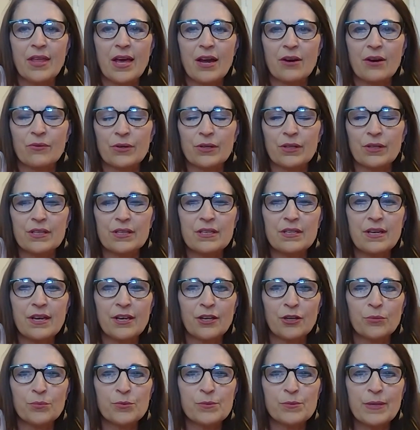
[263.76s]
And that really
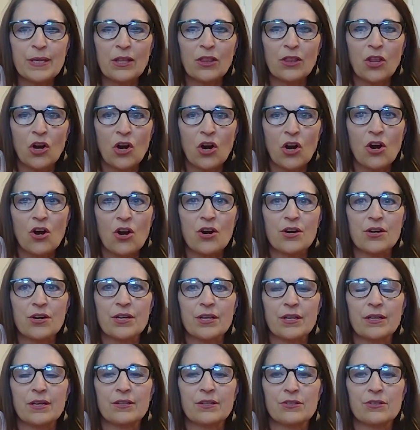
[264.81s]
helped me
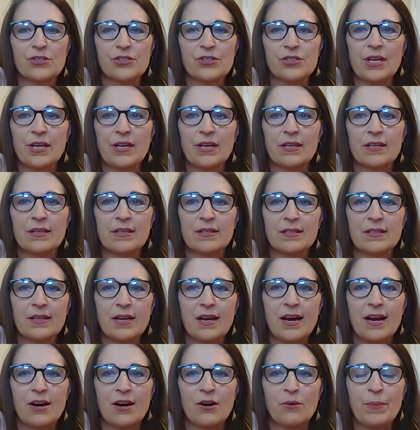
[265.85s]
learn and understand
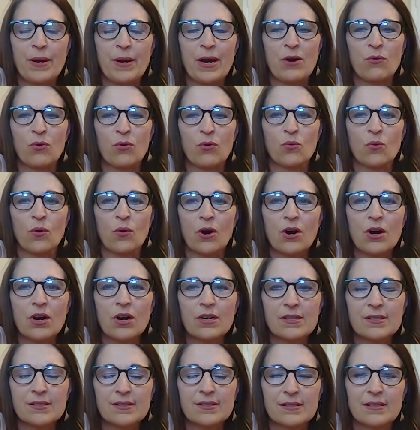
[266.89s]
how power
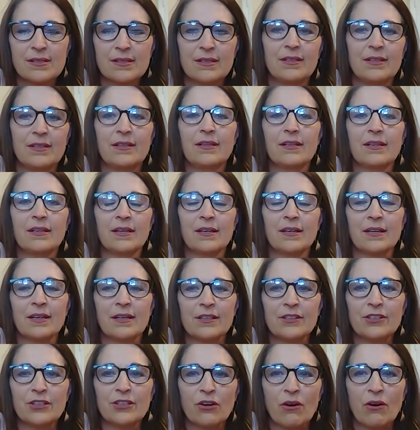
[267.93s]
works.
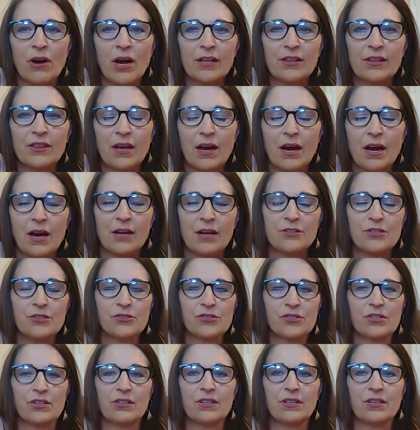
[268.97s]
I
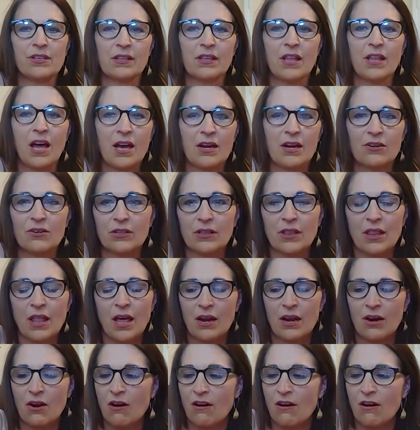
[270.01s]
used to think light on,
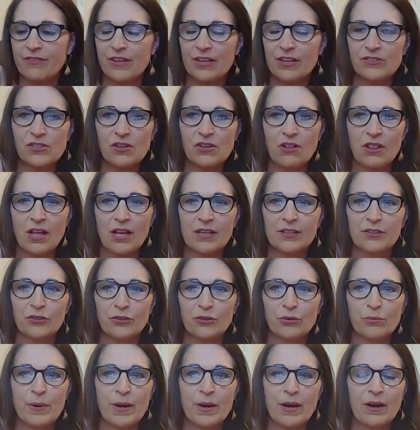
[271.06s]
light off. That's all I
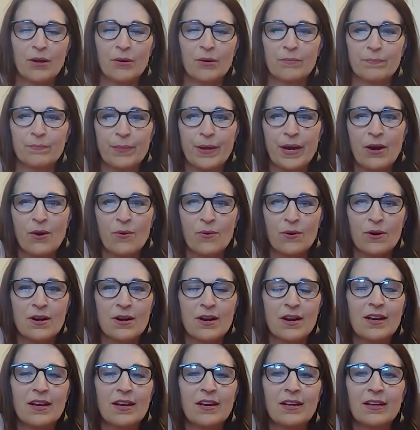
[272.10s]
knew about
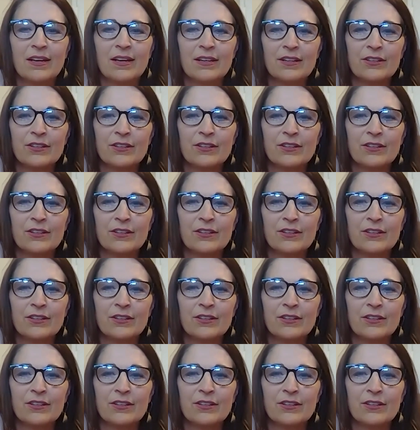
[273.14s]
power.